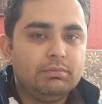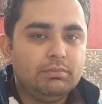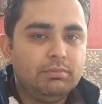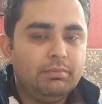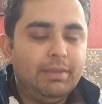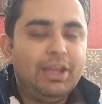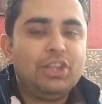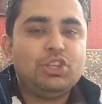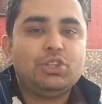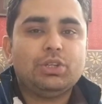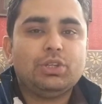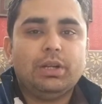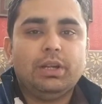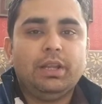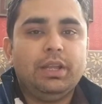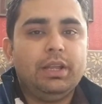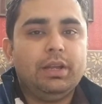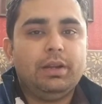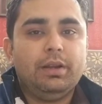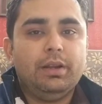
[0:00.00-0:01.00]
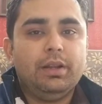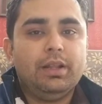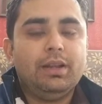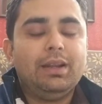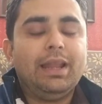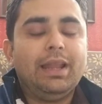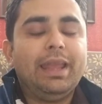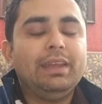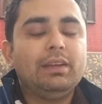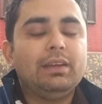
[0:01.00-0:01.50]
mentioned here under,
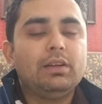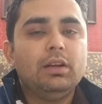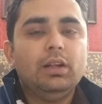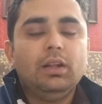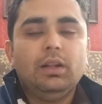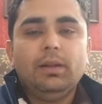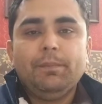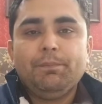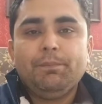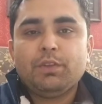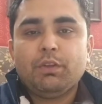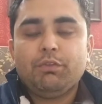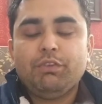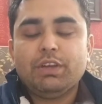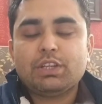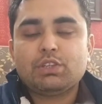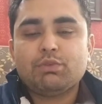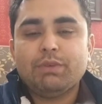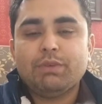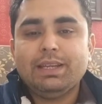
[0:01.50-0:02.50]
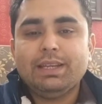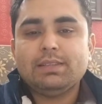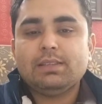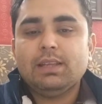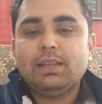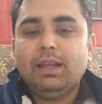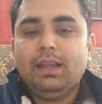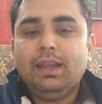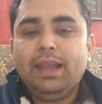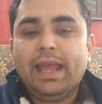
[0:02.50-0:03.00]
like first one is
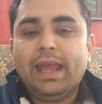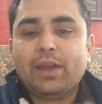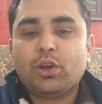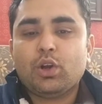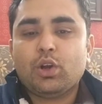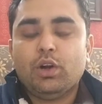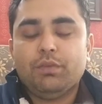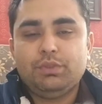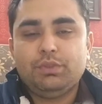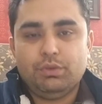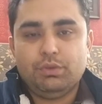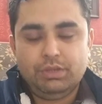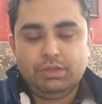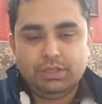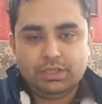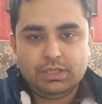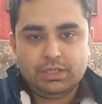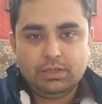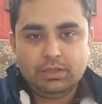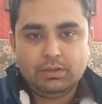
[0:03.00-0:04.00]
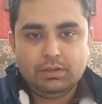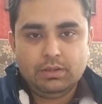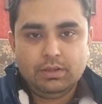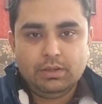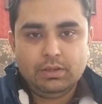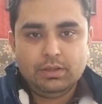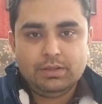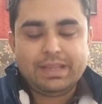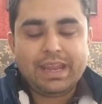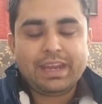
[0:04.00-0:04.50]
lack of jurisdiction,
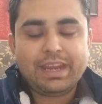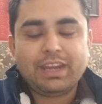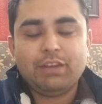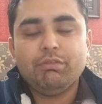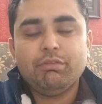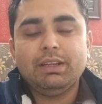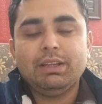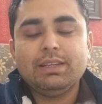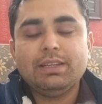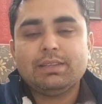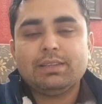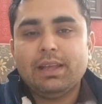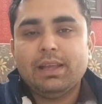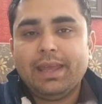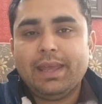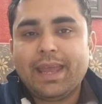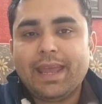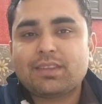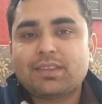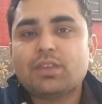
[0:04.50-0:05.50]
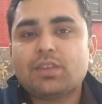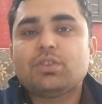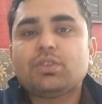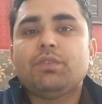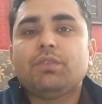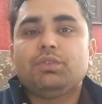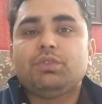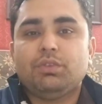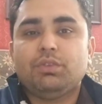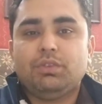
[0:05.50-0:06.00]
second one is excess
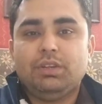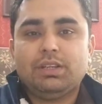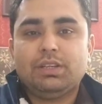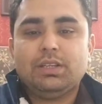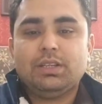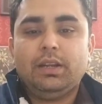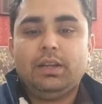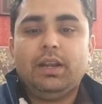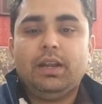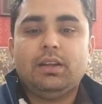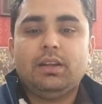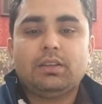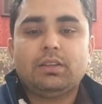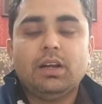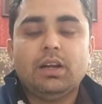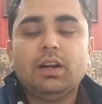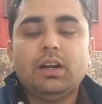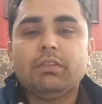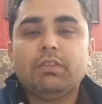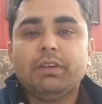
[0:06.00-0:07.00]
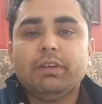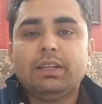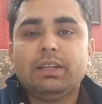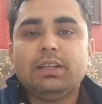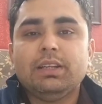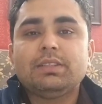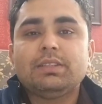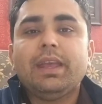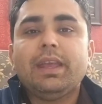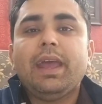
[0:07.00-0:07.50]
of jurisdiction, and the third one
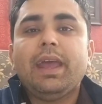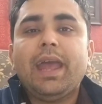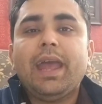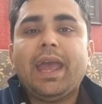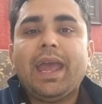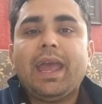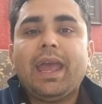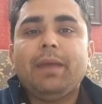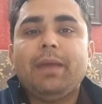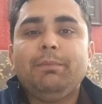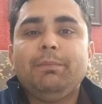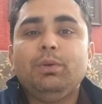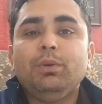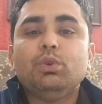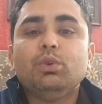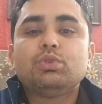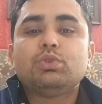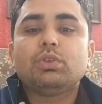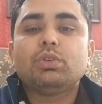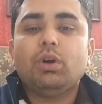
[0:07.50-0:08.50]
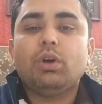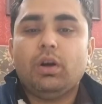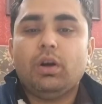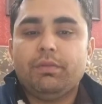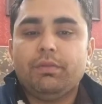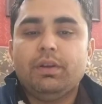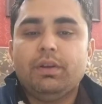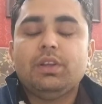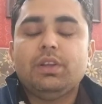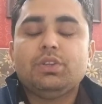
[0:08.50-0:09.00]
is abuse
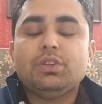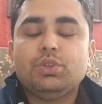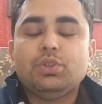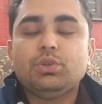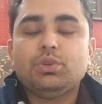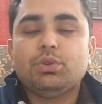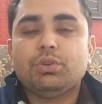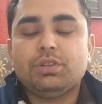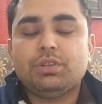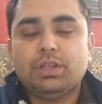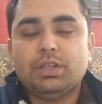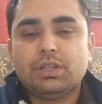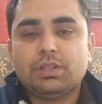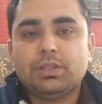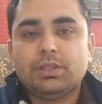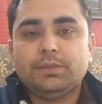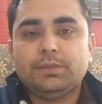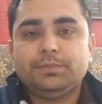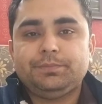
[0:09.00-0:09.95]
of jurisdiction.